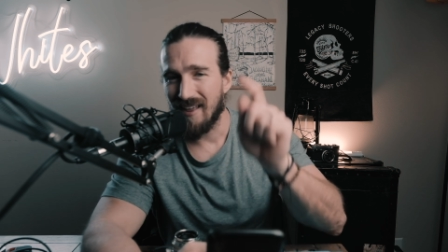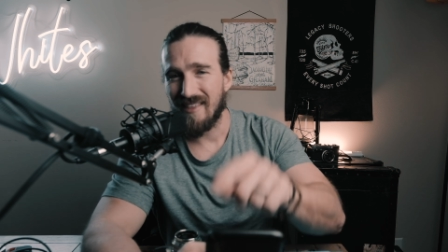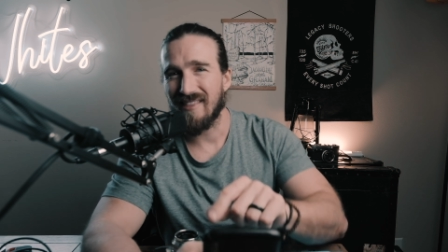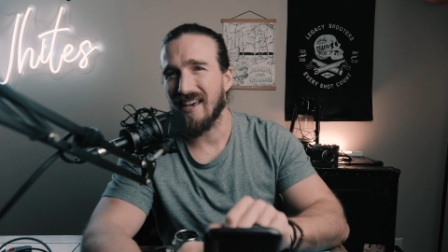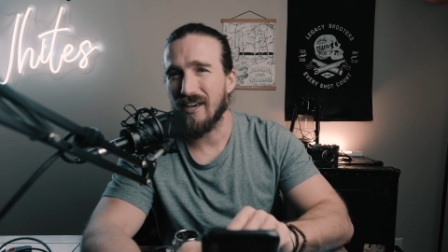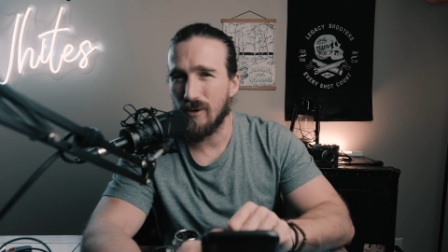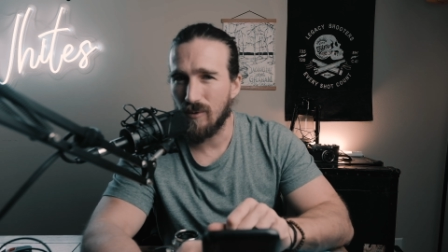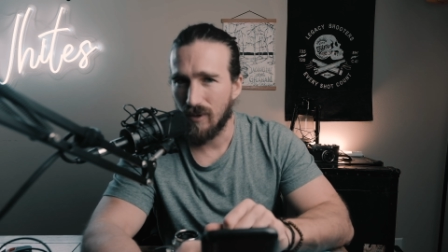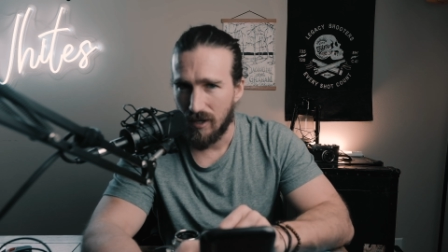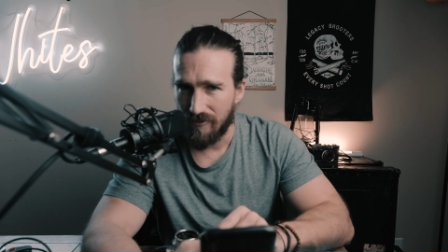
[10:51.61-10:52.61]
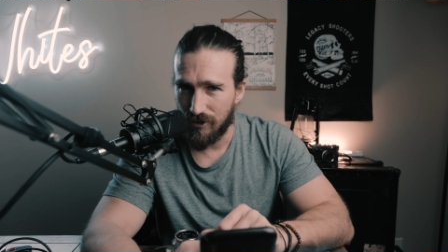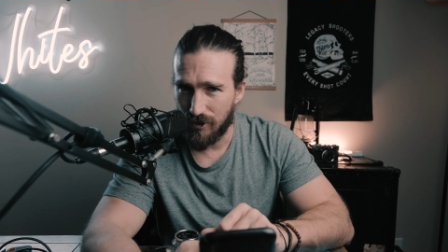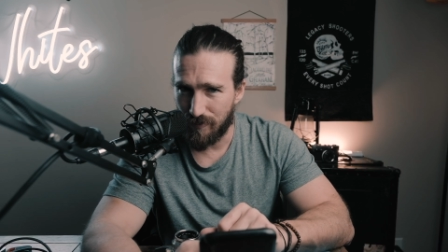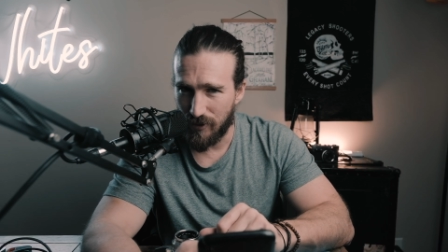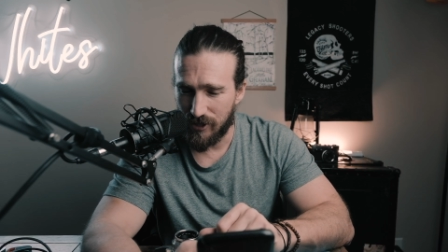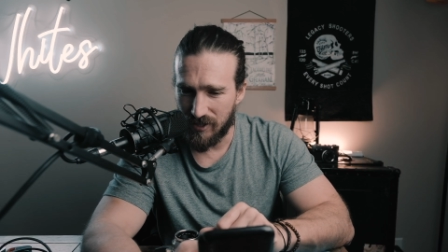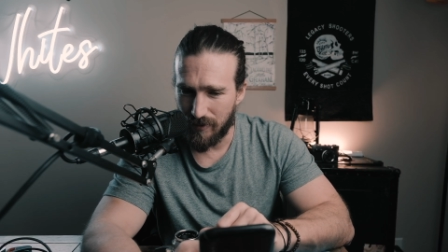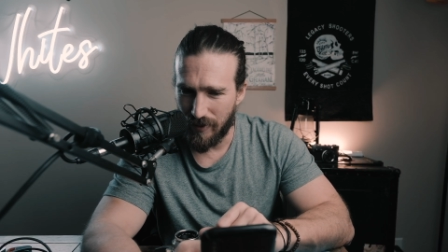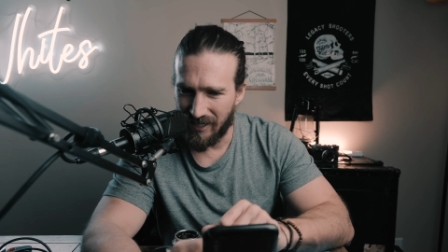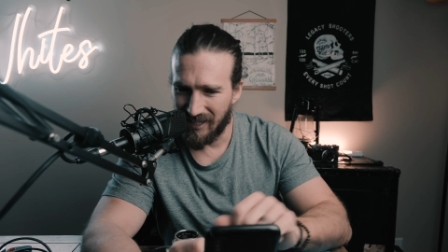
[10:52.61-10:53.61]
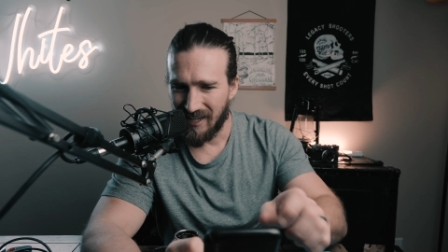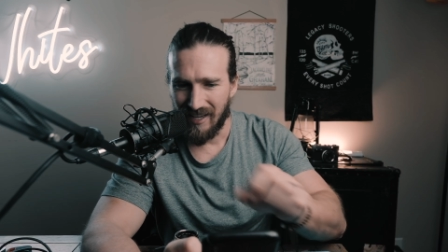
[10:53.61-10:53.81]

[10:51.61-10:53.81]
Thank you for participating